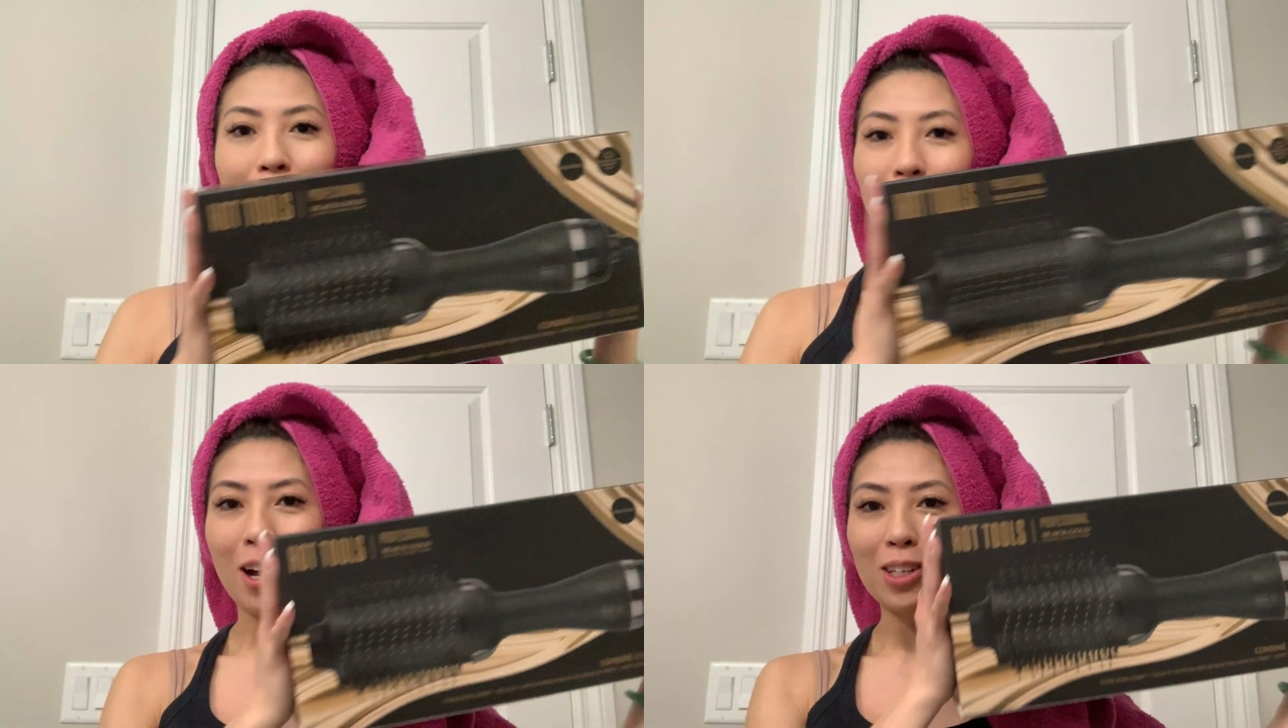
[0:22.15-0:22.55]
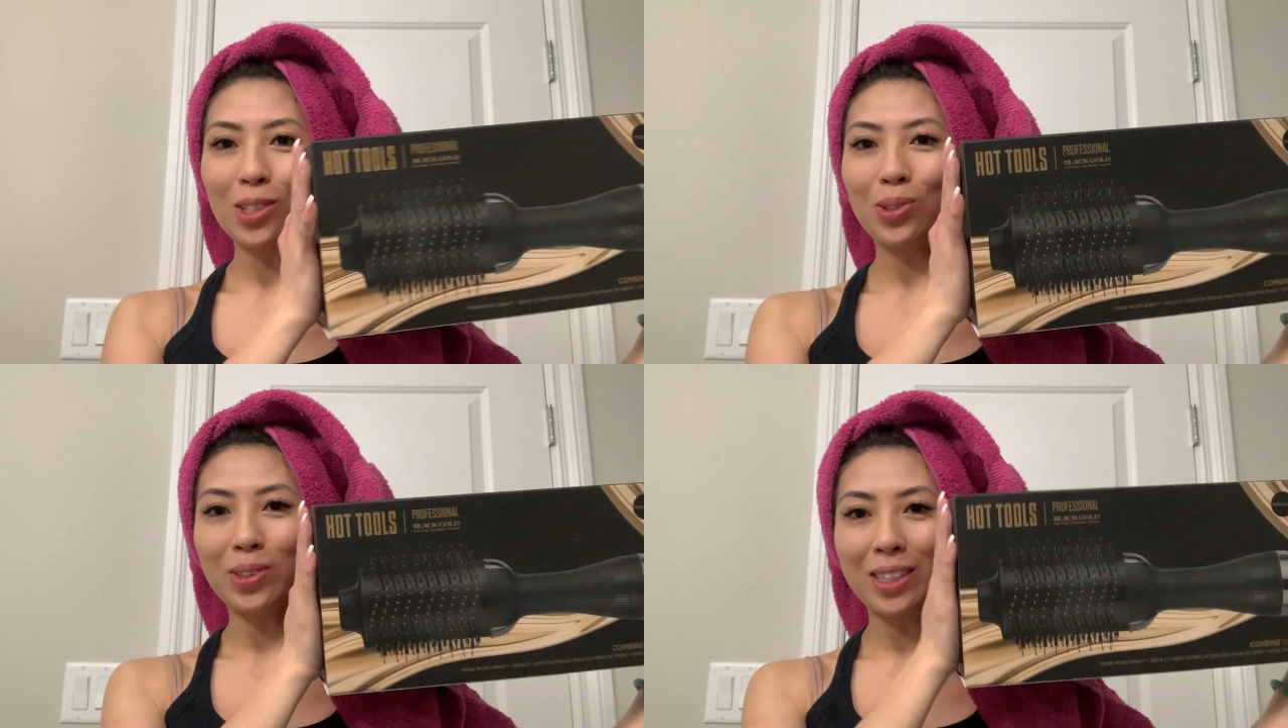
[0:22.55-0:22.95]
Hot
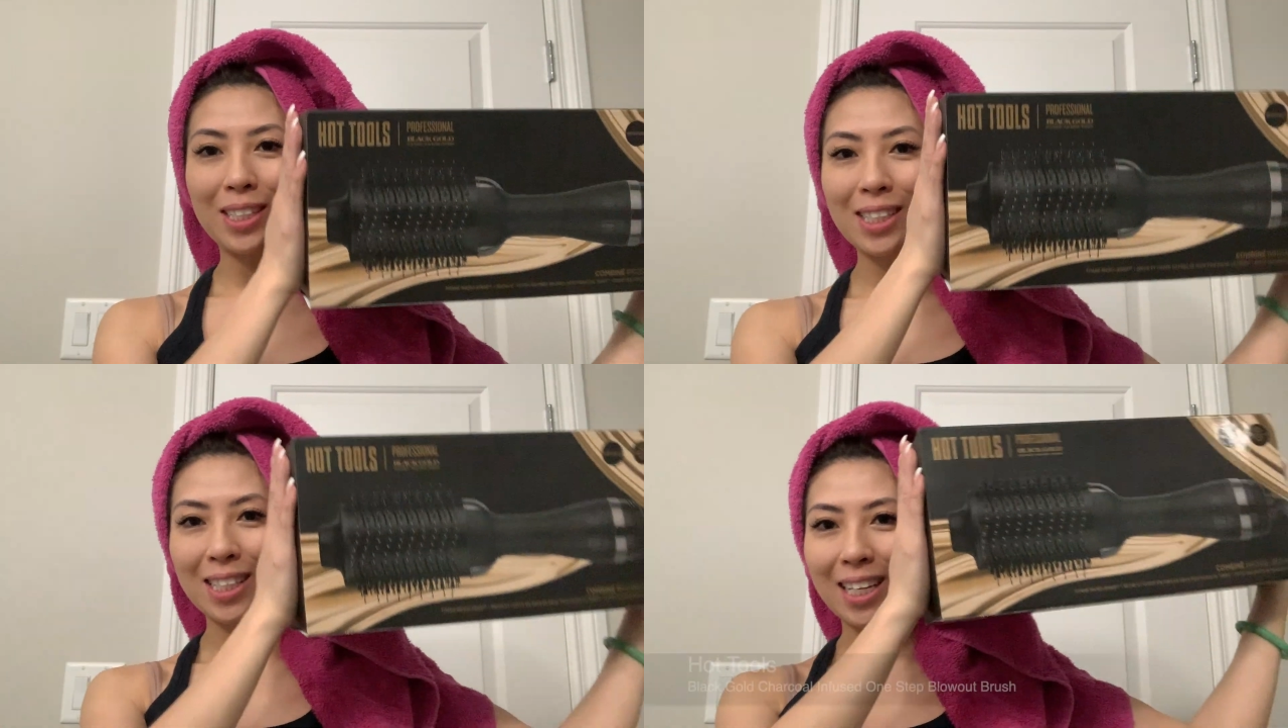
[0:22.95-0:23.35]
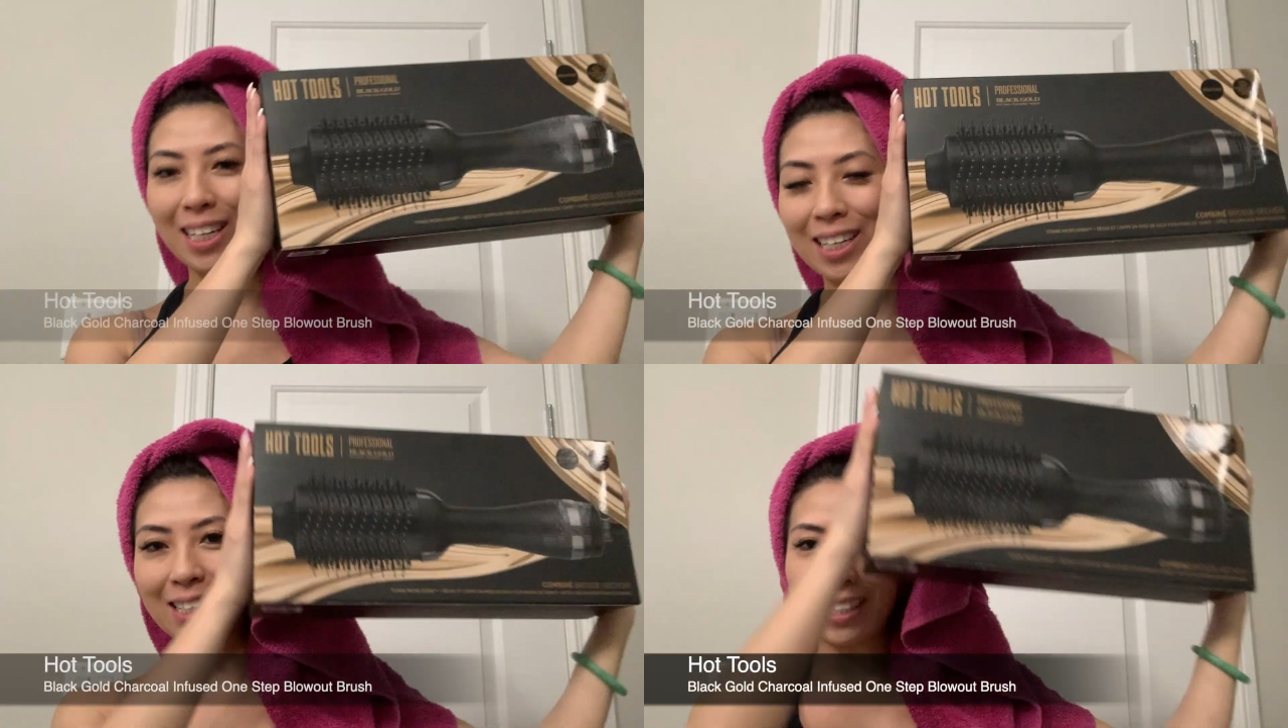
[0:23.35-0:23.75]
Tools. It
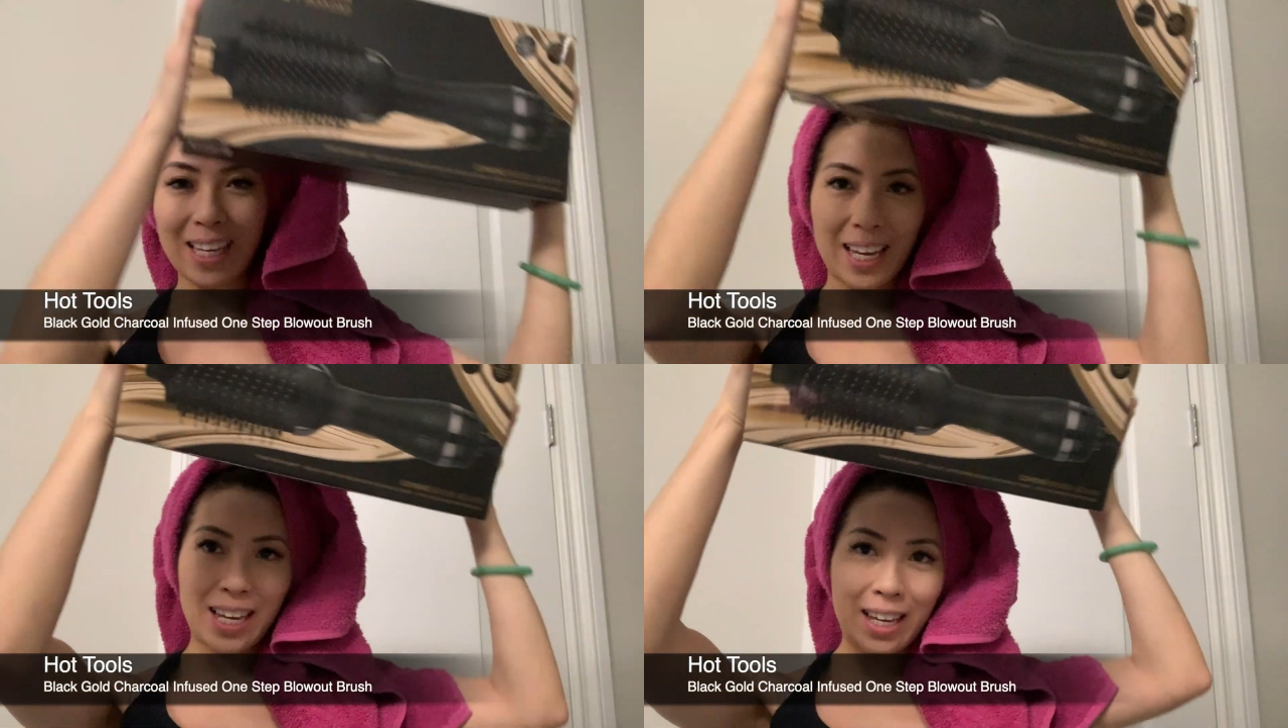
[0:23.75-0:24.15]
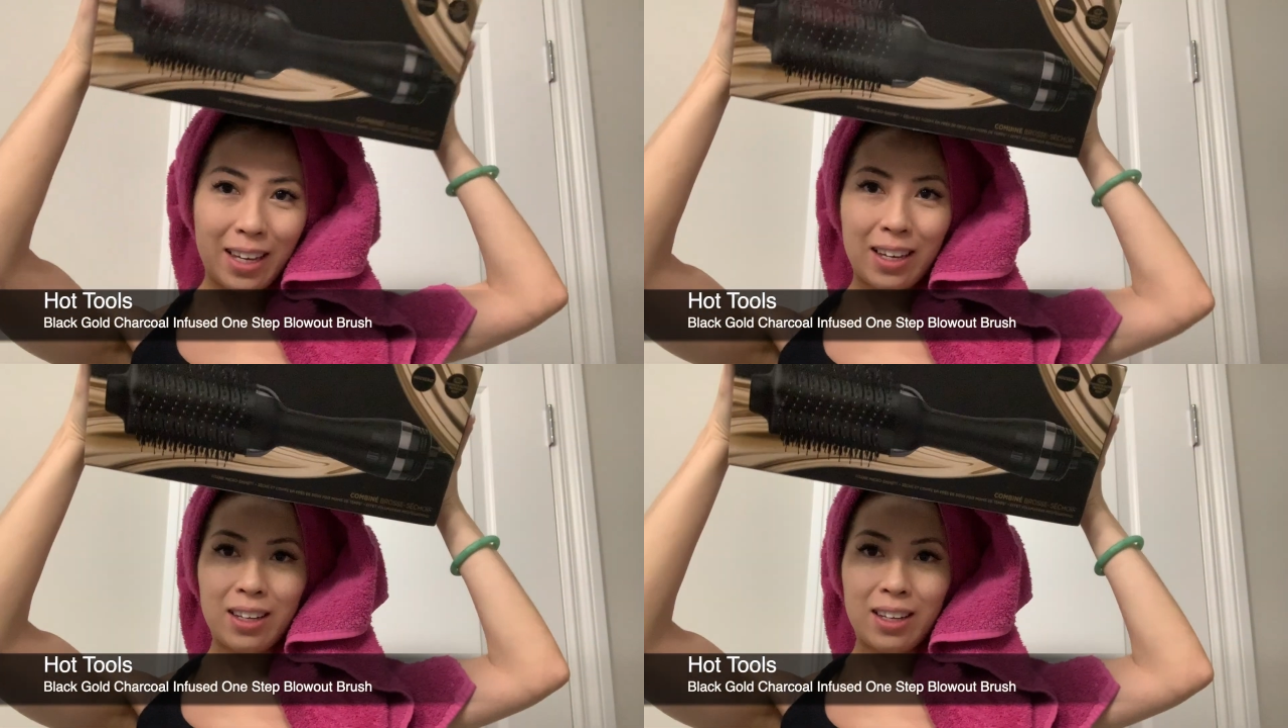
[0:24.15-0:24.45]
is a